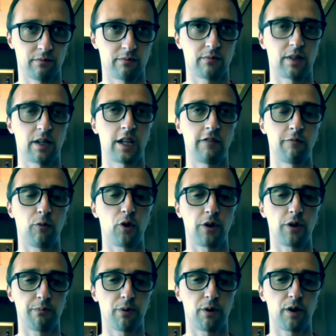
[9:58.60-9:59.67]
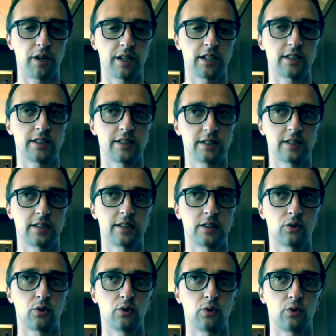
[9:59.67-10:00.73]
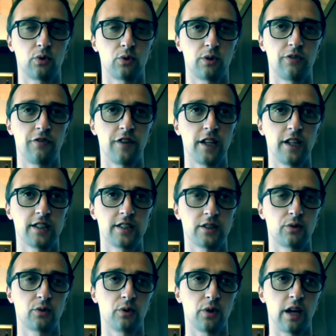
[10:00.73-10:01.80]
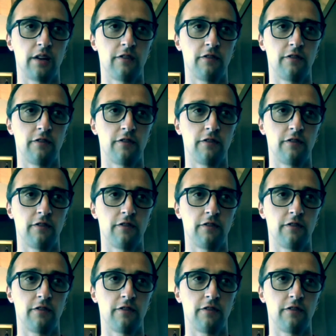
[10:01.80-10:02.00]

give more importance to the fields to have